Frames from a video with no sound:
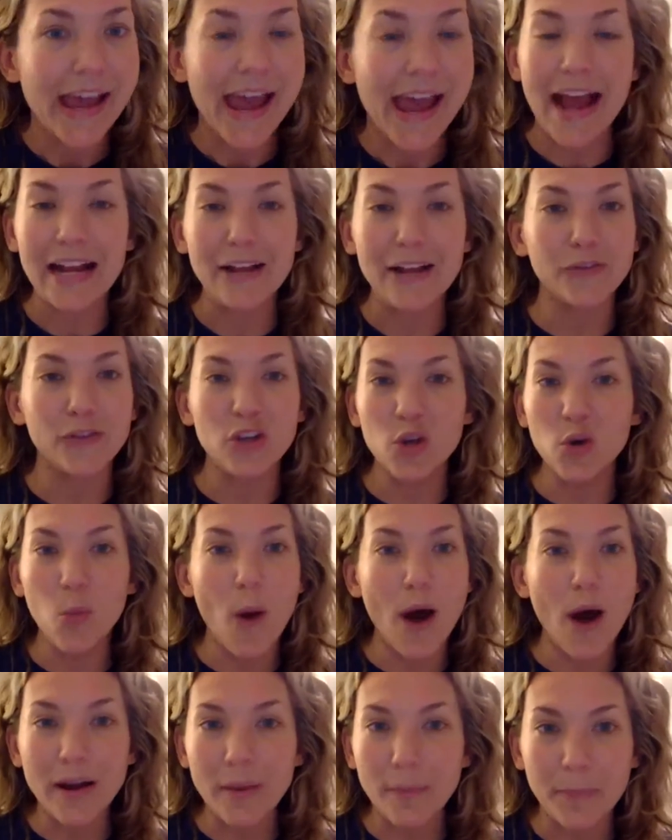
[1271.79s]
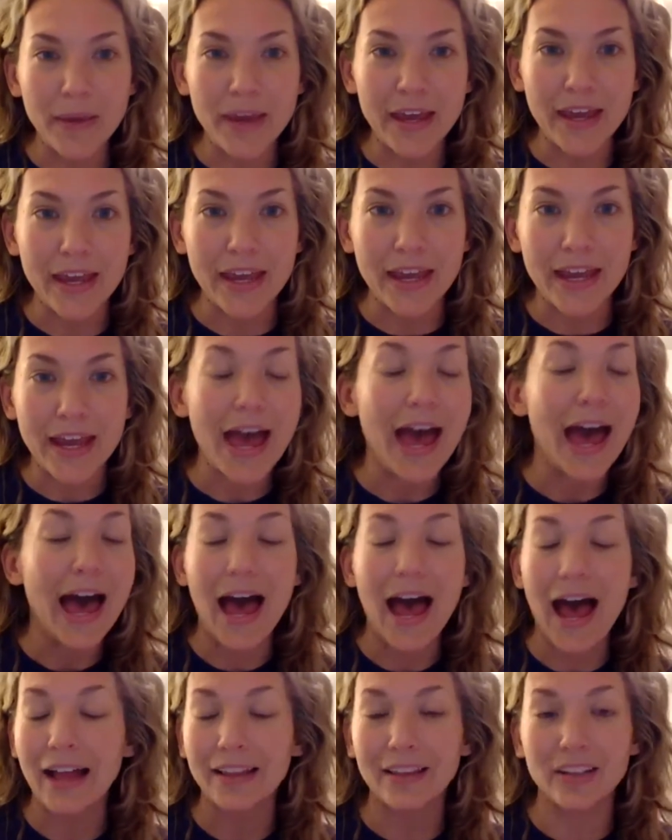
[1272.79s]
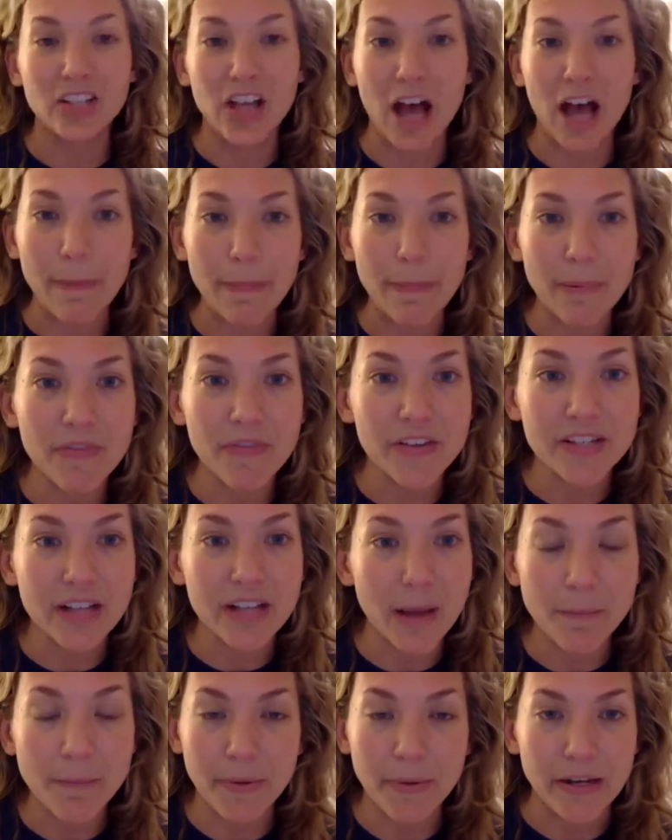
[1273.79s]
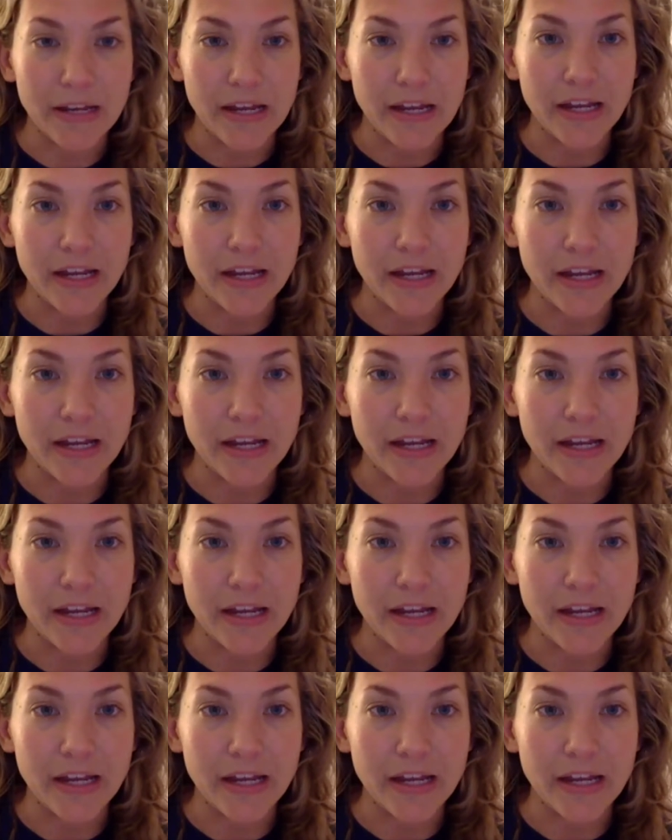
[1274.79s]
And if you want to be at the top of this company,